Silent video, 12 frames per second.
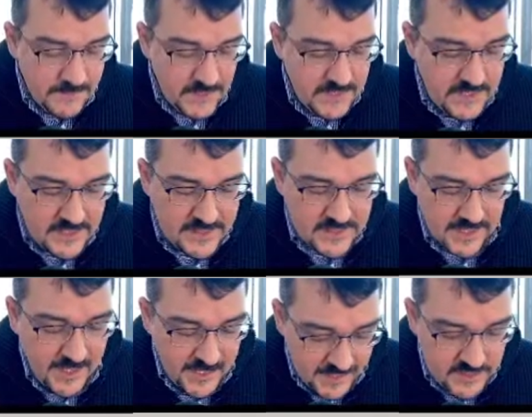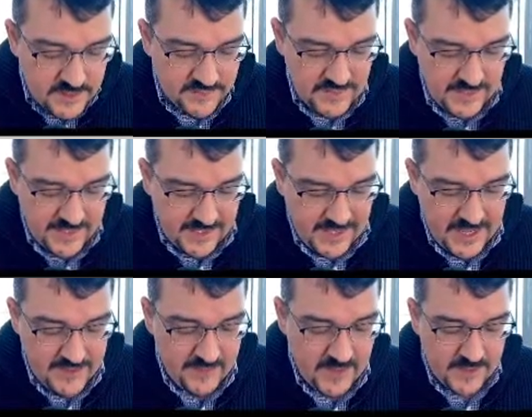is kind of like
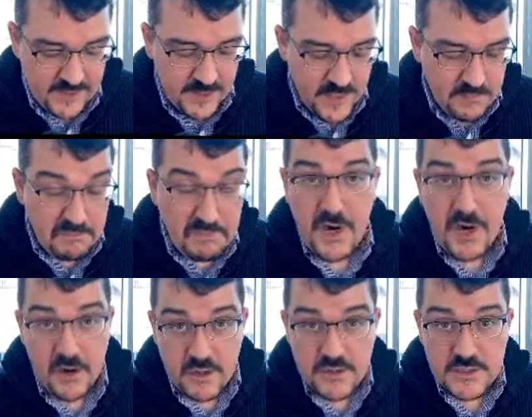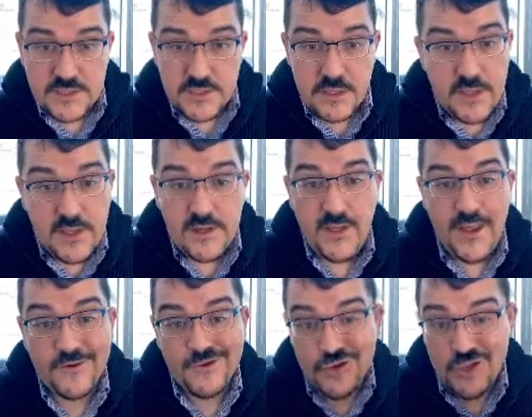having parts
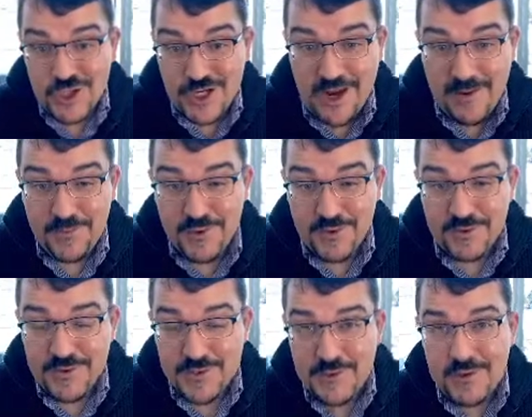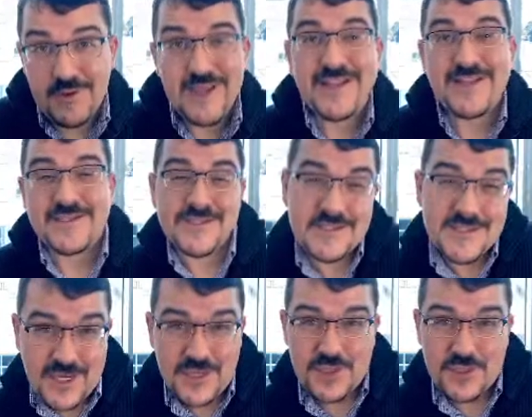and chapters and
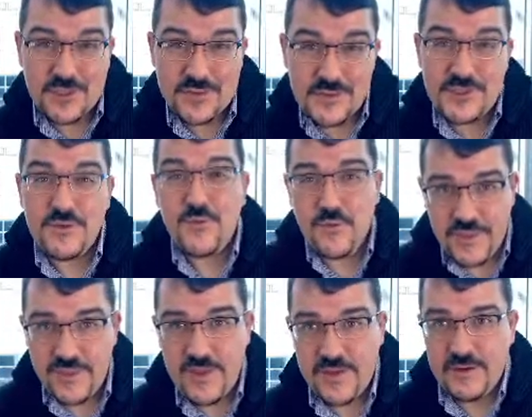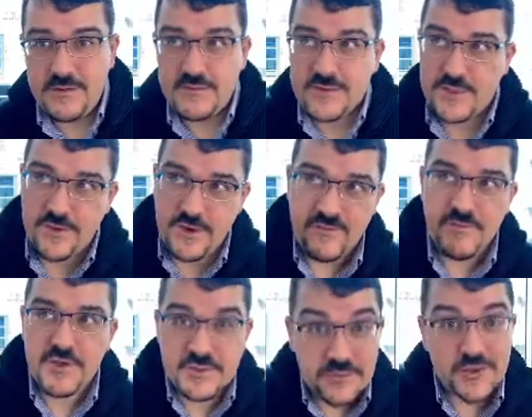sections within, so you have
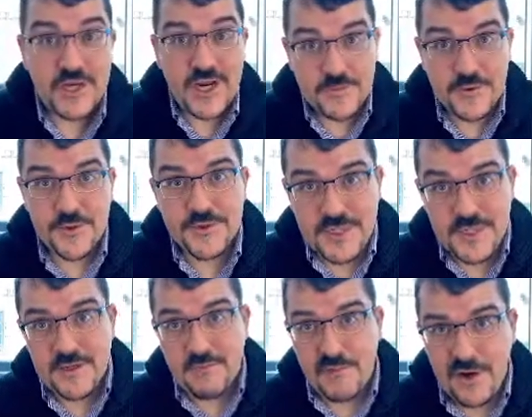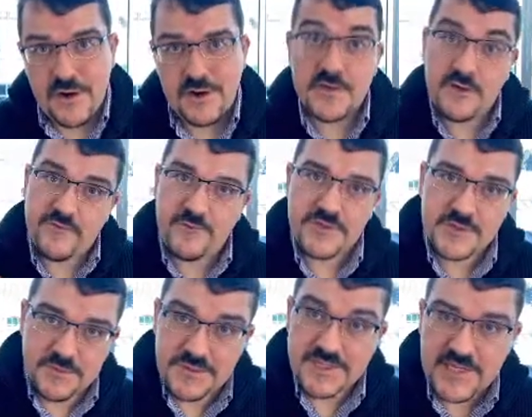multiple chapters in a part and you have
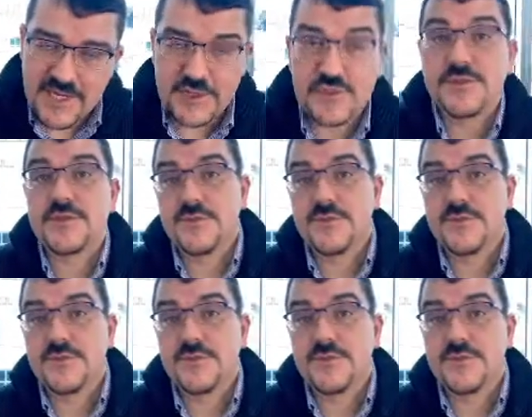multiple sections